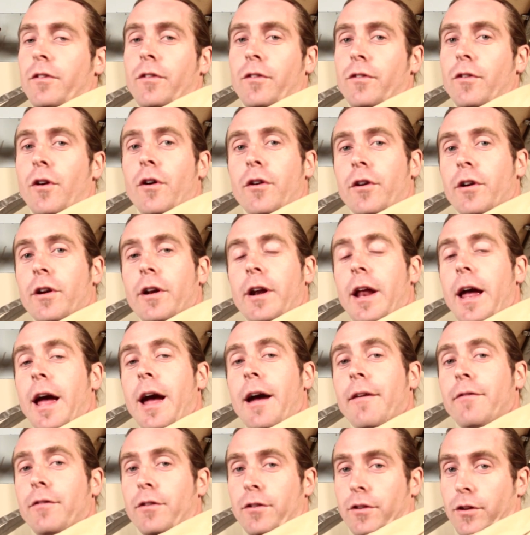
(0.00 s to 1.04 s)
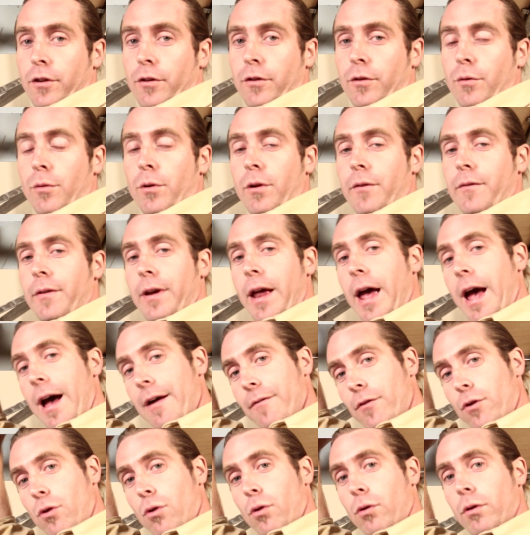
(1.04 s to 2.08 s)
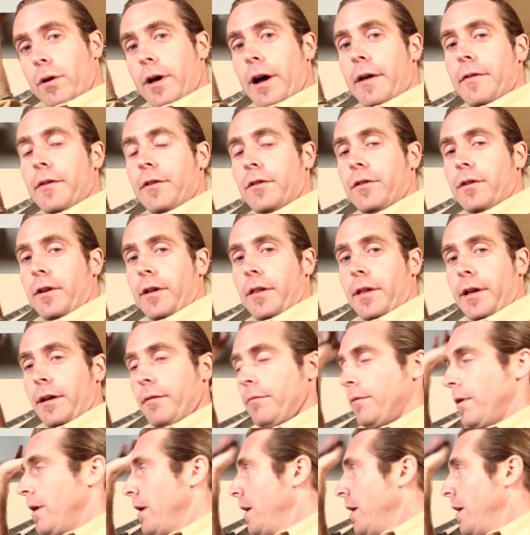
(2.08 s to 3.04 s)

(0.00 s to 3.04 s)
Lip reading: is all you're going to have to do. You won't even have a hole cut in the ceiling.